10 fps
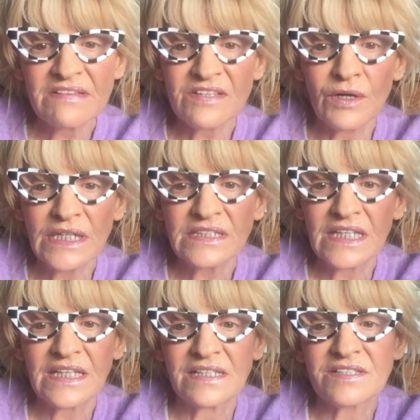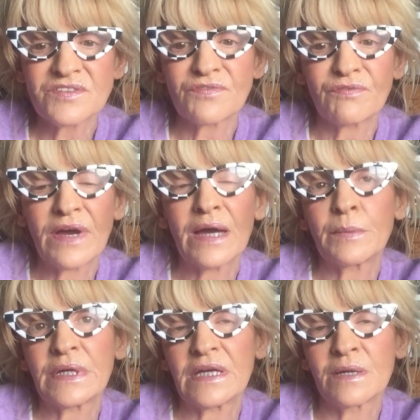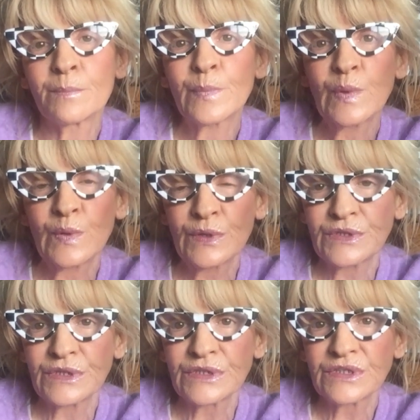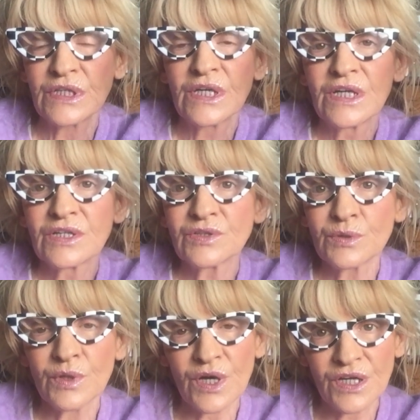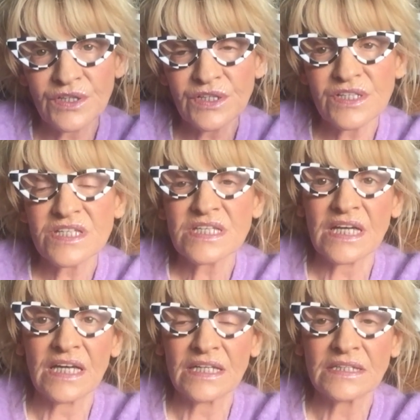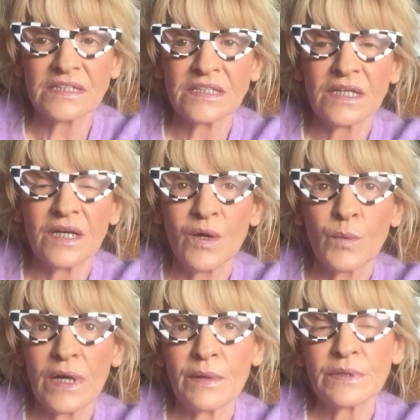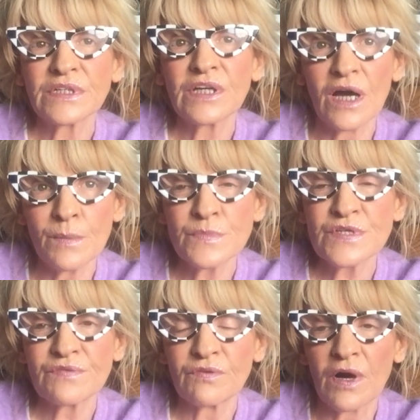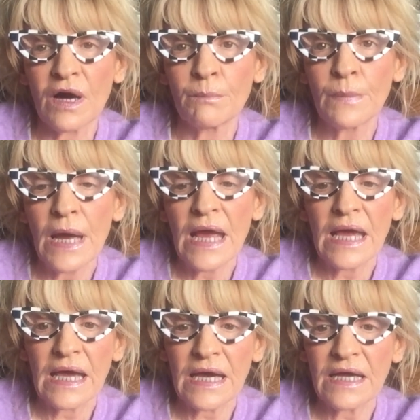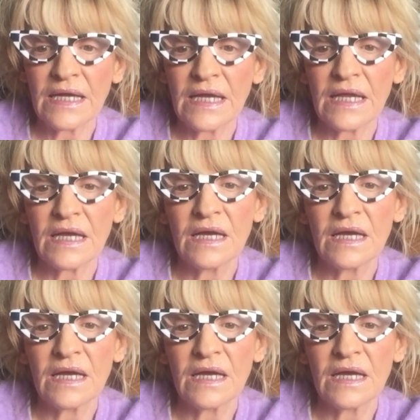So I think it's very important to understand where it comes from, and